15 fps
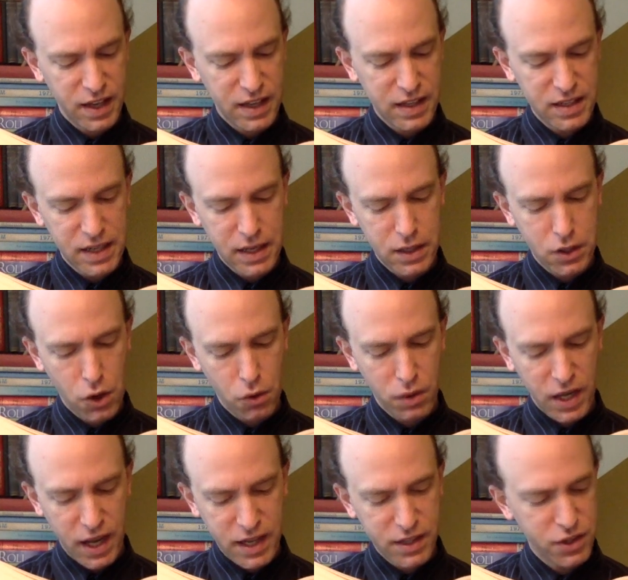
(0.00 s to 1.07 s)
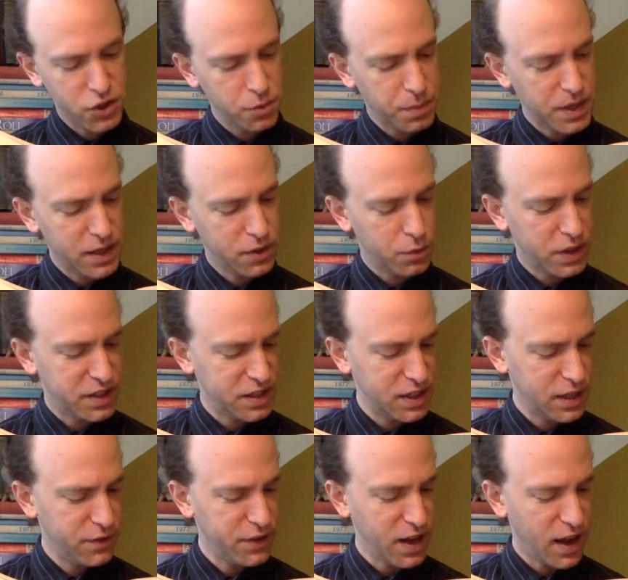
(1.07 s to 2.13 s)
is in no case to be
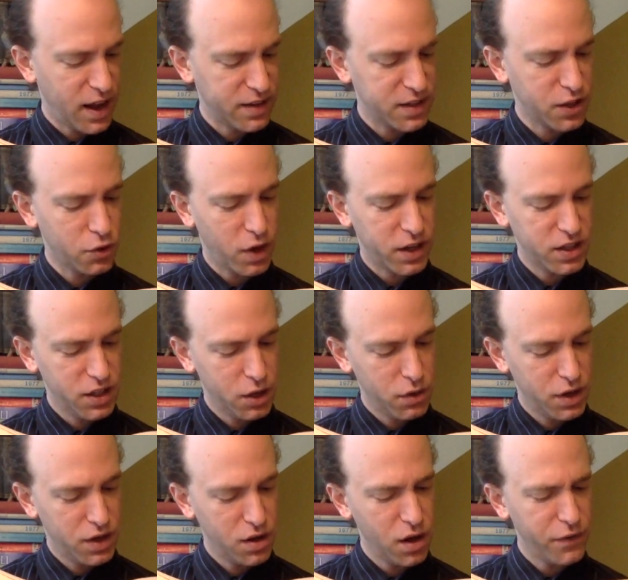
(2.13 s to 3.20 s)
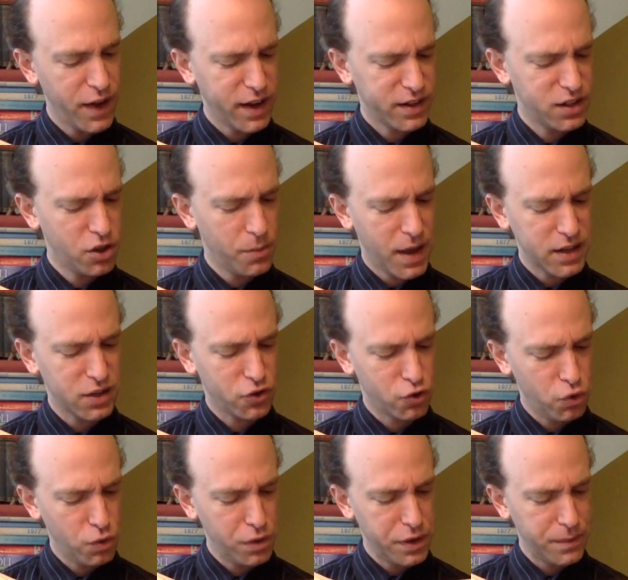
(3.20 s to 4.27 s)
received as a criterion of axiomatic
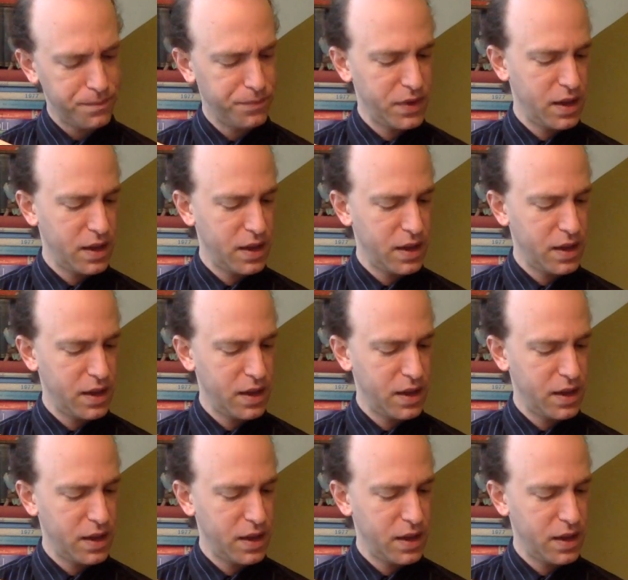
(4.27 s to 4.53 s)
truth?